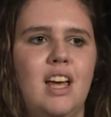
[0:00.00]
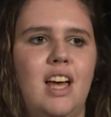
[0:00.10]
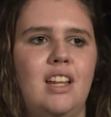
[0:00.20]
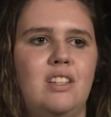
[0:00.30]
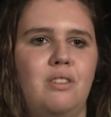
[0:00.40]

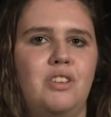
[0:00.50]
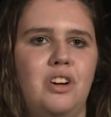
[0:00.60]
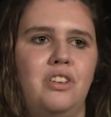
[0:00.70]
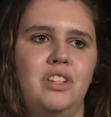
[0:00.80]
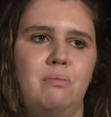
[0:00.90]
and so the
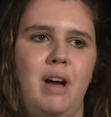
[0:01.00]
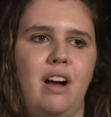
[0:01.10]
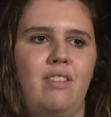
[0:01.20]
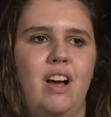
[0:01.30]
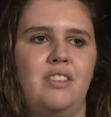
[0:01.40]
journalism
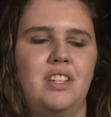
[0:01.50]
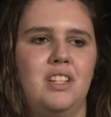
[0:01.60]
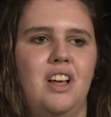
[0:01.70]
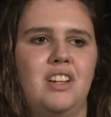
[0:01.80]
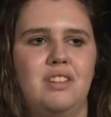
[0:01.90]
background is a
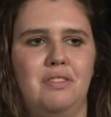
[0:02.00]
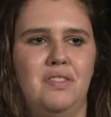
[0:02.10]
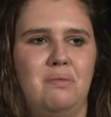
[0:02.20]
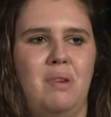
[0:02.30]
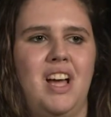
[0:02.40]
lot different
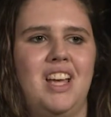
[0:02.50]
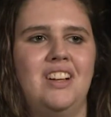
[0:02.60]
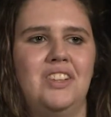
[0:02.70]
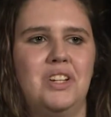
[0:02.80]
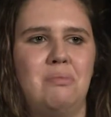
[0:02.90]
from my
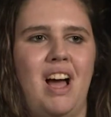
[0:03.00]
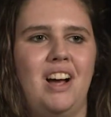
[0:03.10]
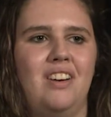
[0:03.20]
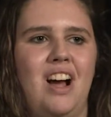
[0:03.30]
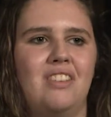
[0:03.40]
English
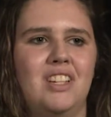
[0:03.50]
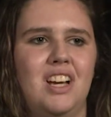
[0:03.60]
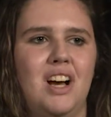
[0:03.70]
background.